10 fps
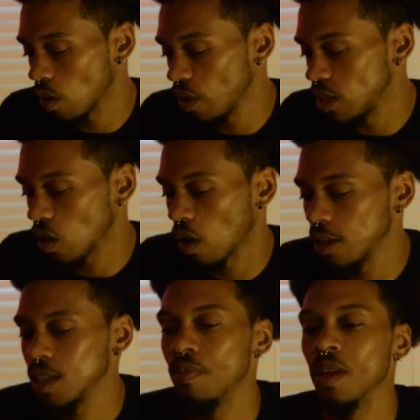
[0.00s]
these
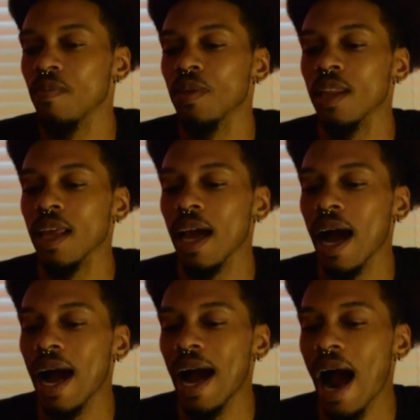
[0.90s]
cards,
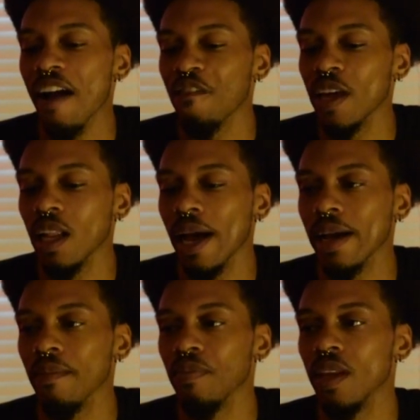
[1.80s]
I feel
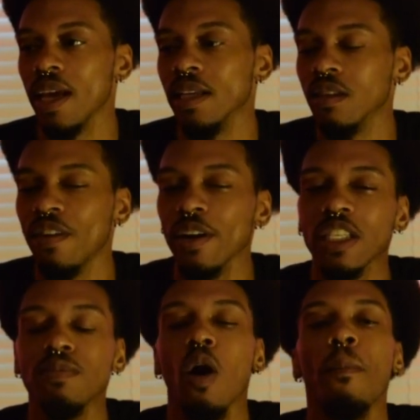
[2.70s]
like it's a very
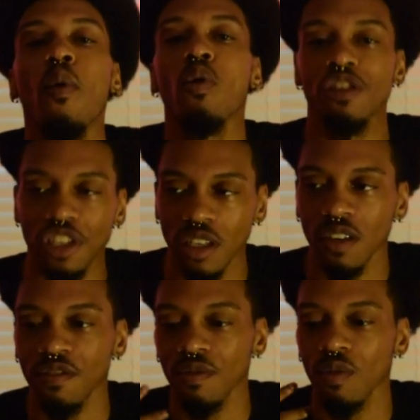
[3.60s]
small portion
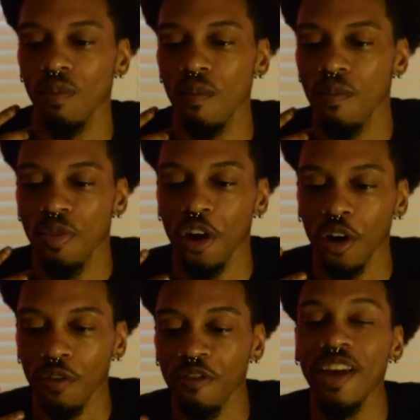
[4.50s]
of
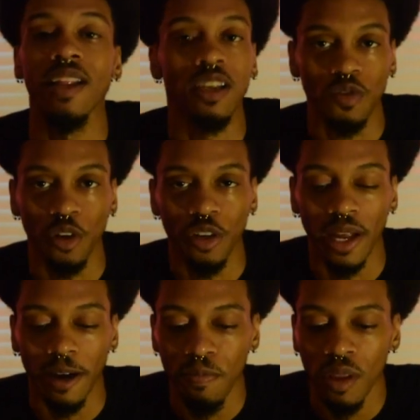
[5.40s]
their feelings for you.
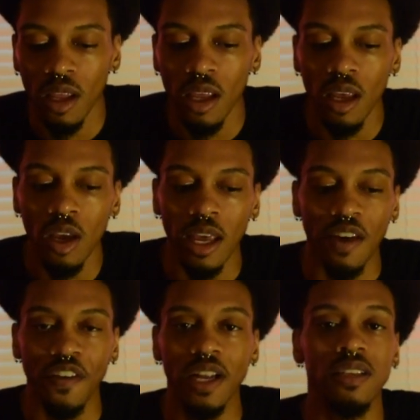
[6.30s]
Like
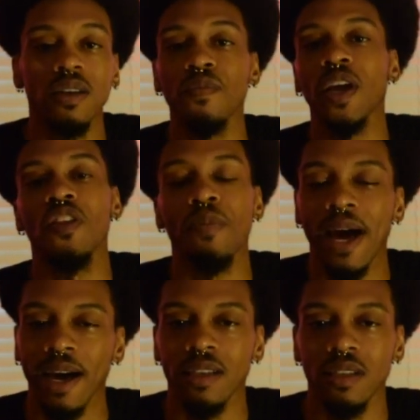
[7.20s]
if it is something in the
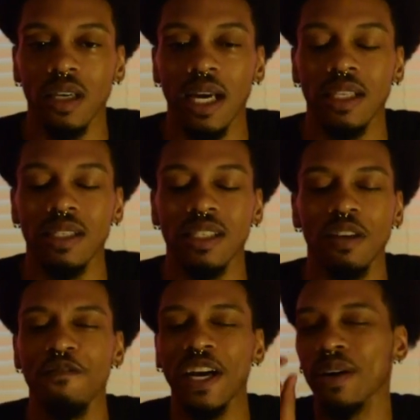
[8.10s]
past, it's a
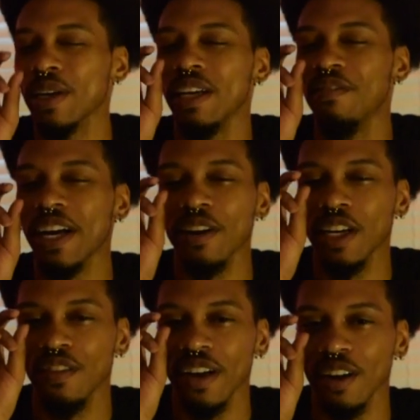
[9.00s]
very,
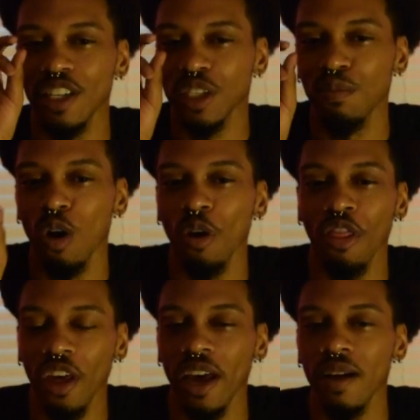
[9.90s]
very, very small
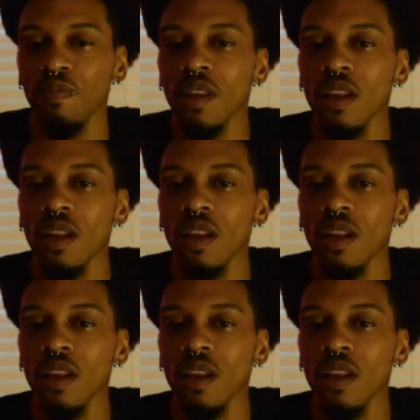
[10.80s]
thing,